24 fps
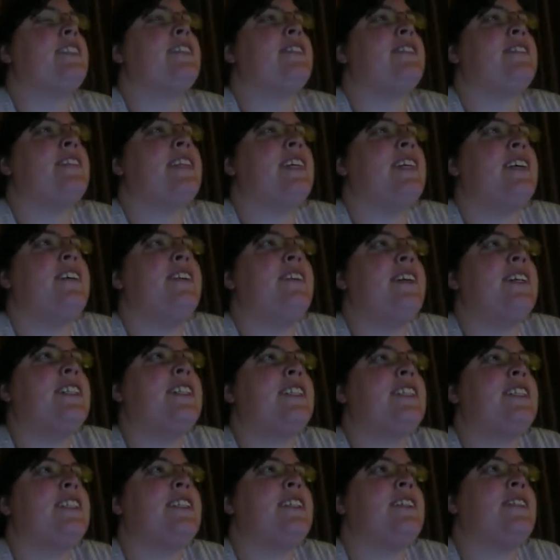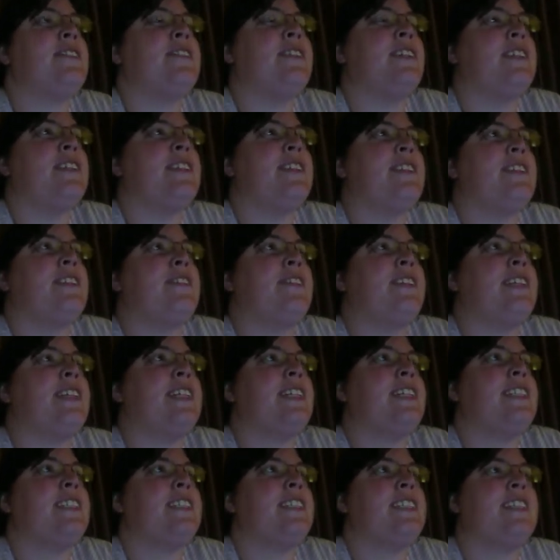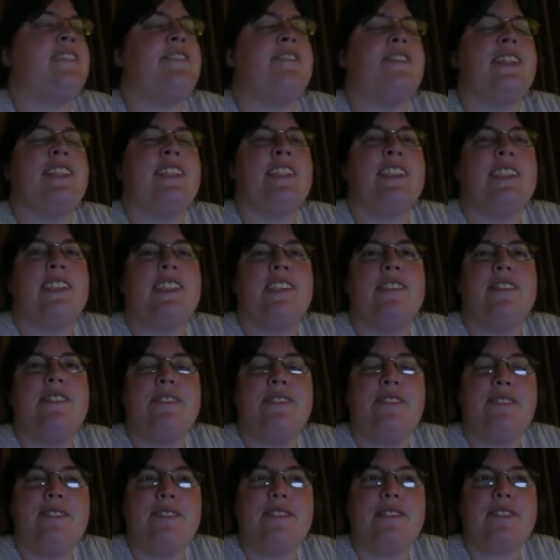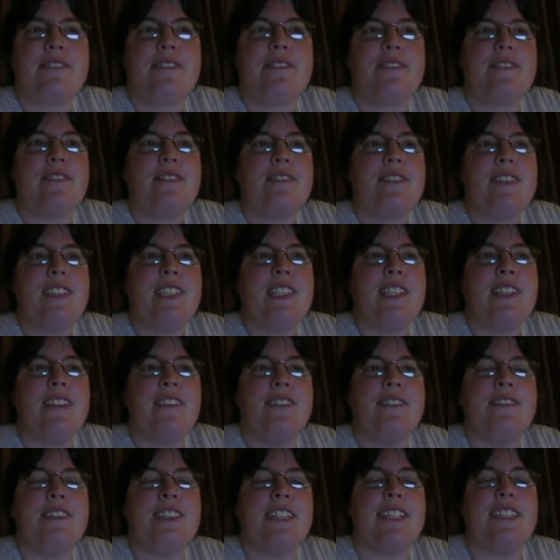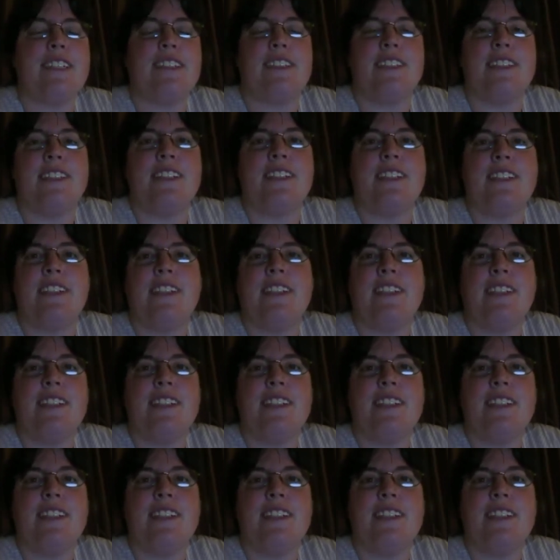to, they question their worth because they've been violated.